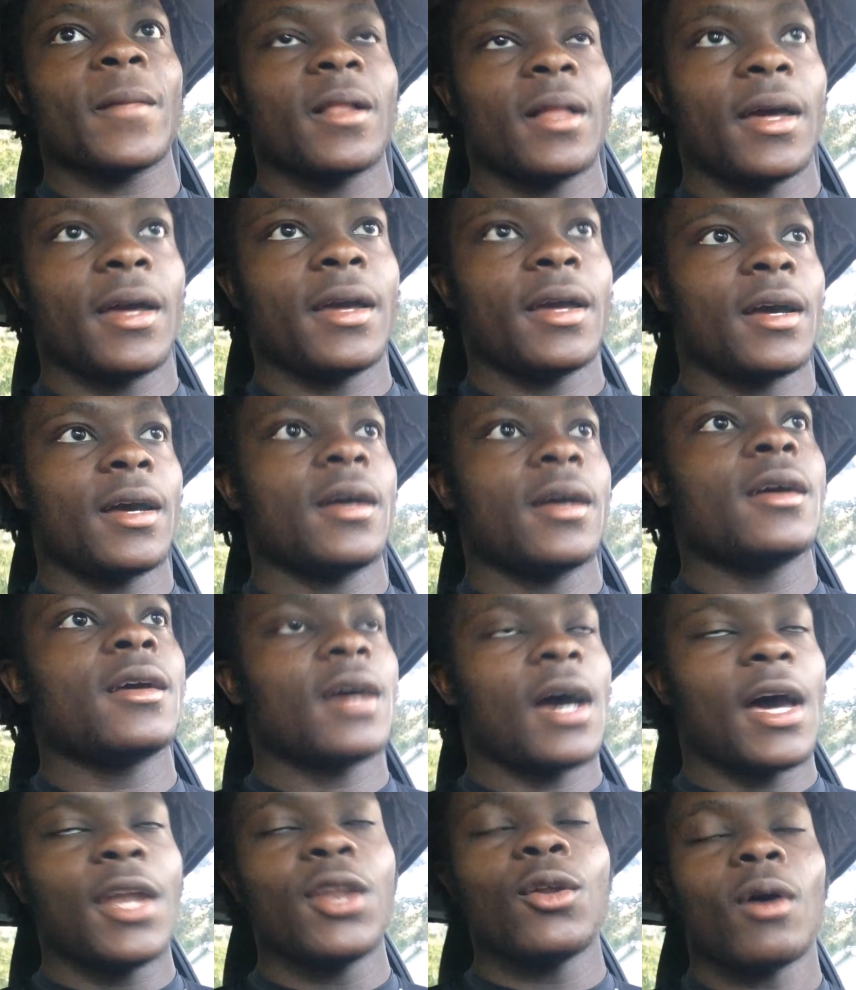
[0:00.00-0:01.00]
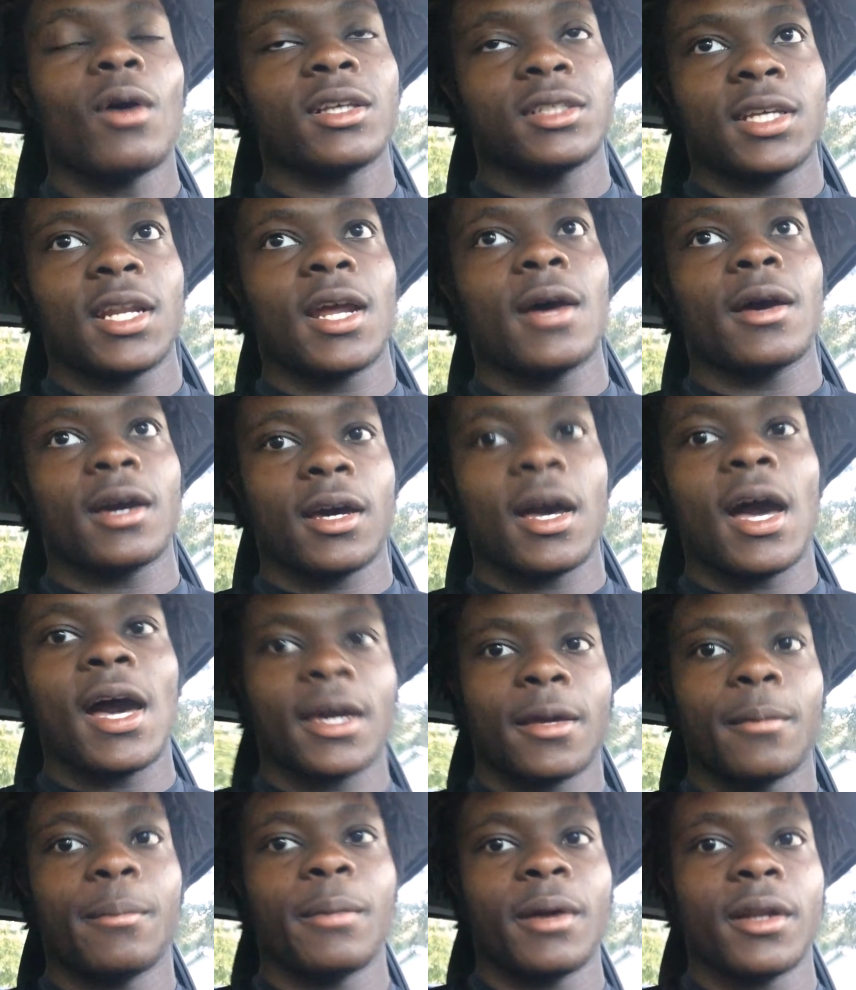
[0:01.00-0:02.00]
Like, I know I said
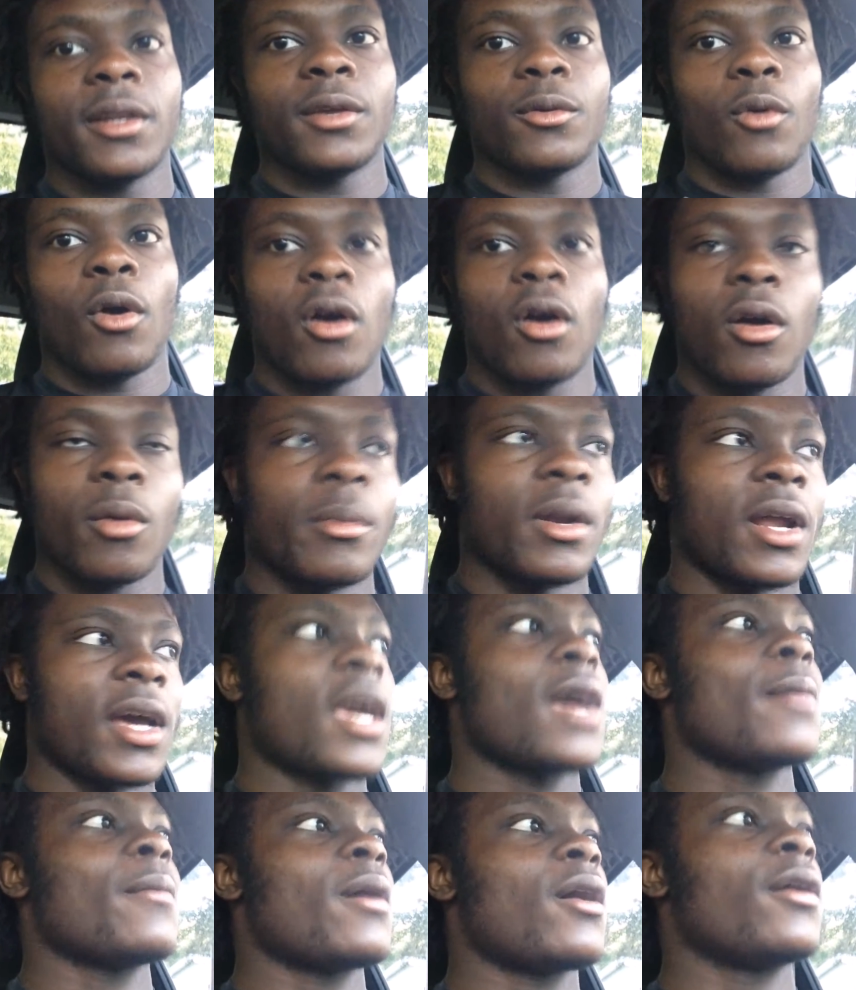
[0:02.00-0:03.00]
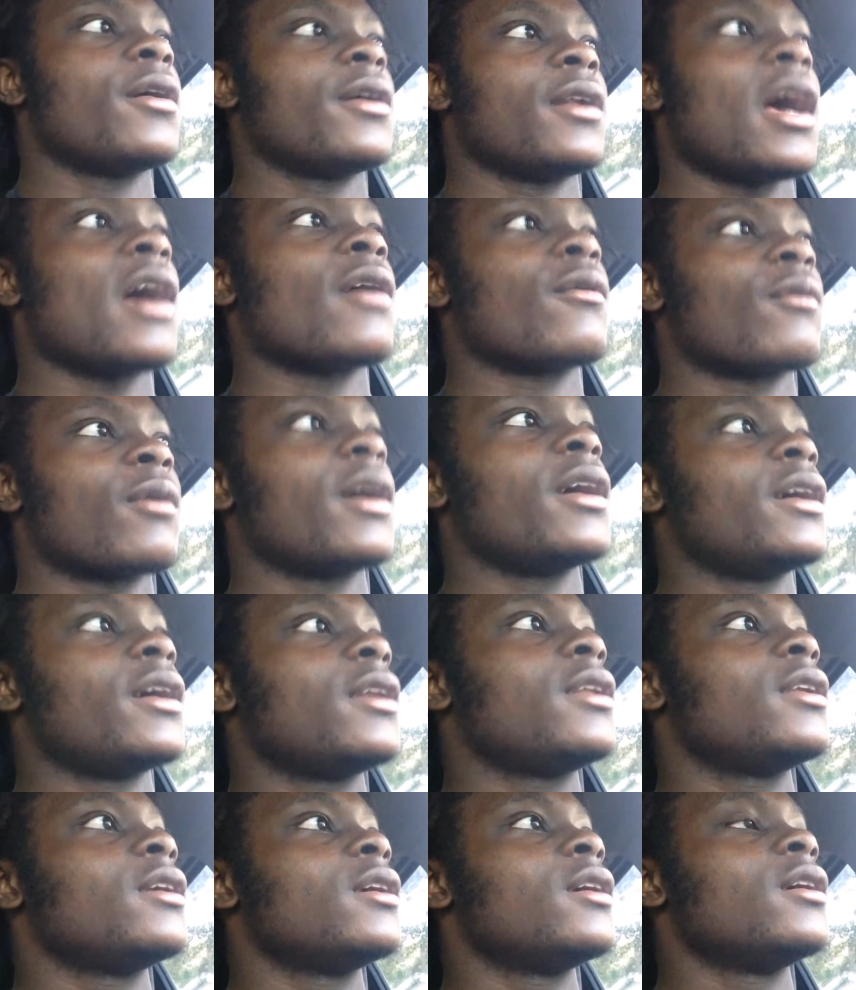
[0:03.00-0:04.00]
I can barely walk, but I came out here and I
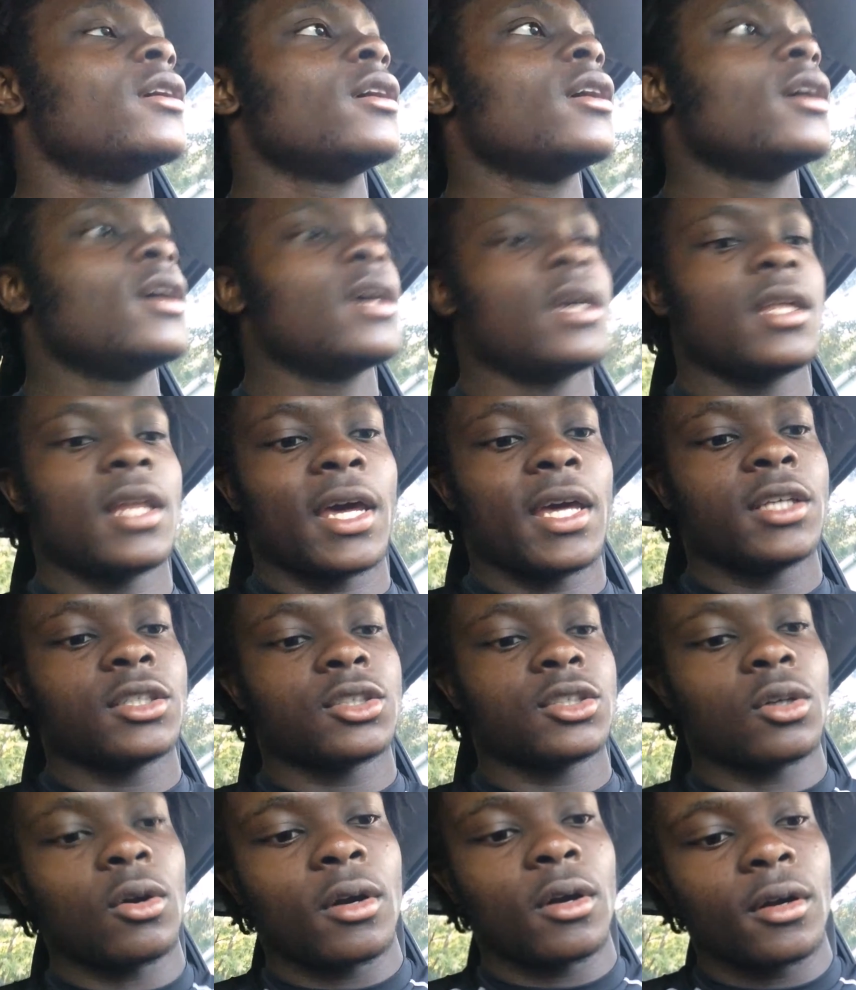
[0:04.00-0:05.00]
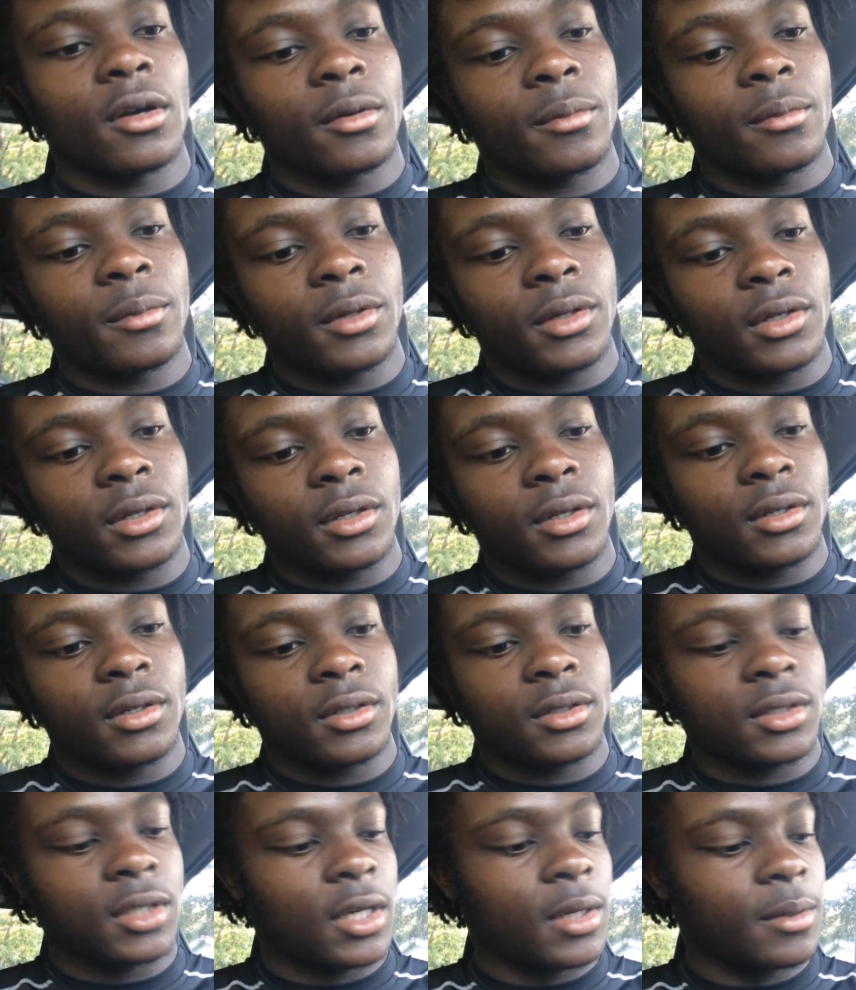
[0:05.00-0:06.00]
ran. And it started hurting me in
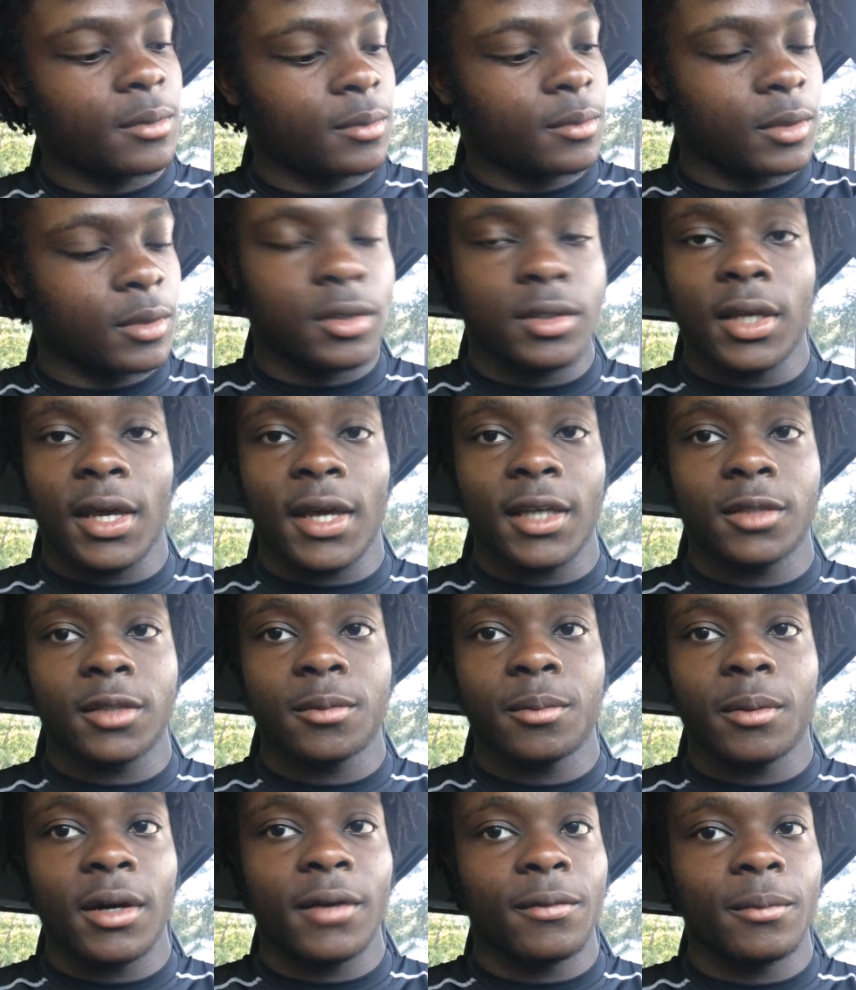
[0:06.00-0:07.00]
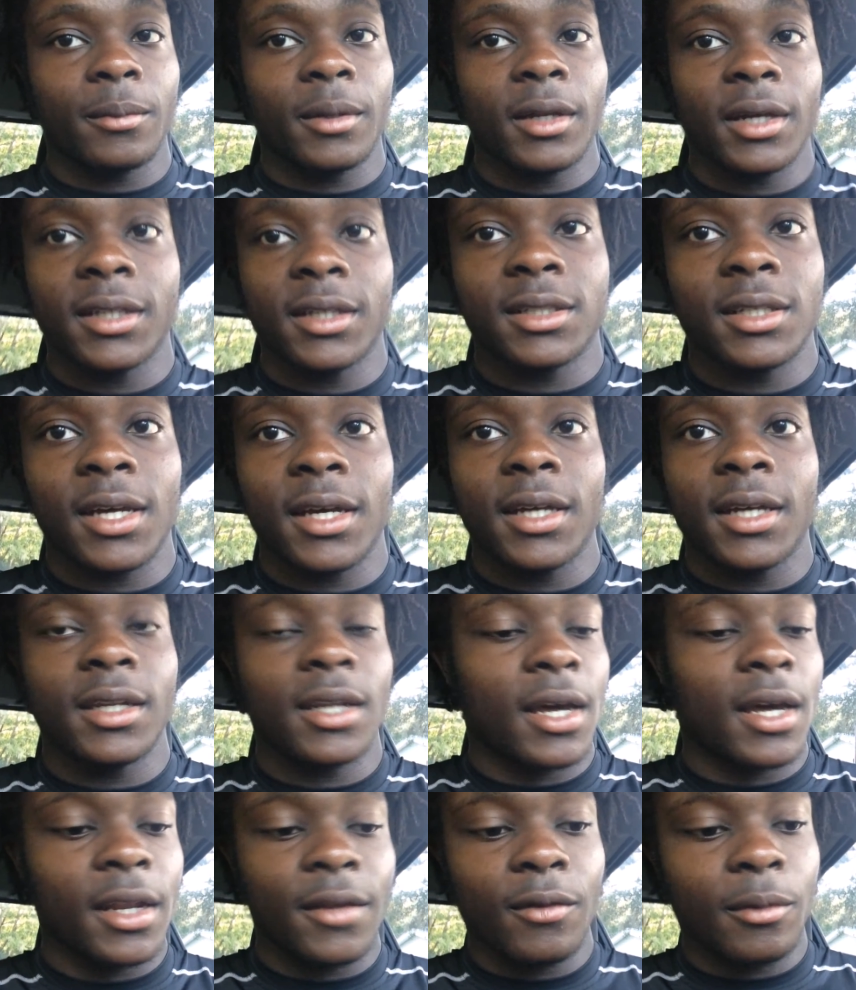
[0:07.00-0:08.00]
the same exact spot from last night,
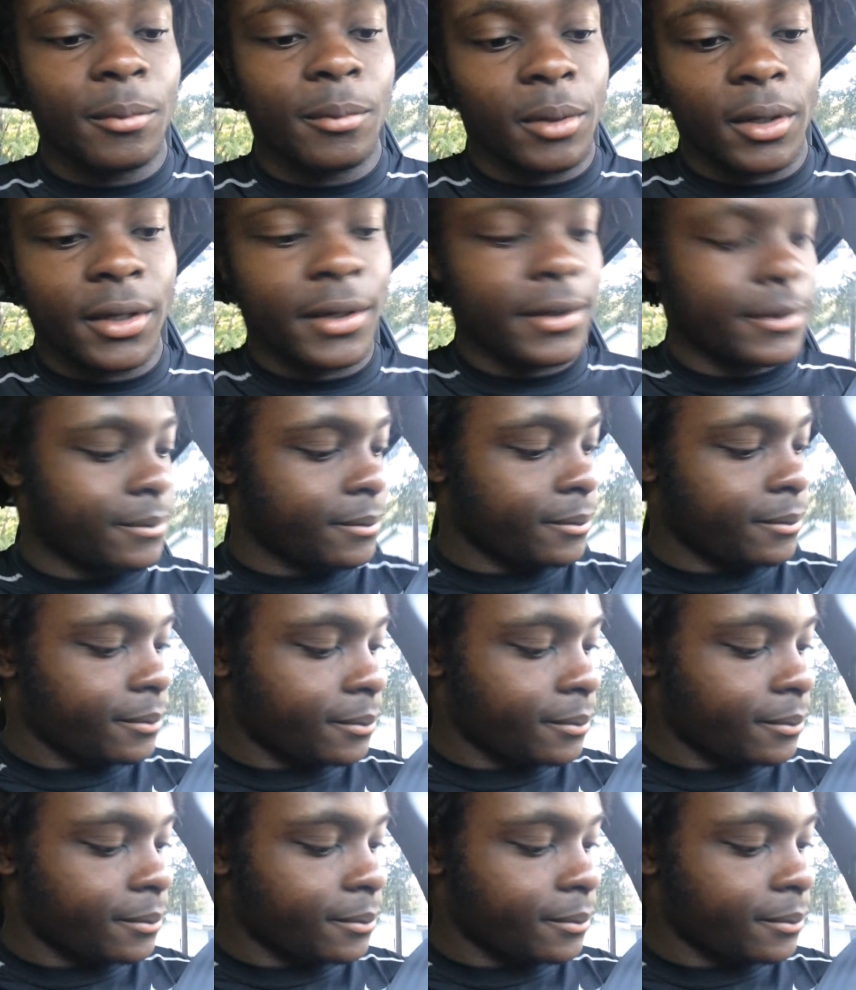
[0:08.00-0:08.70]
not even playing.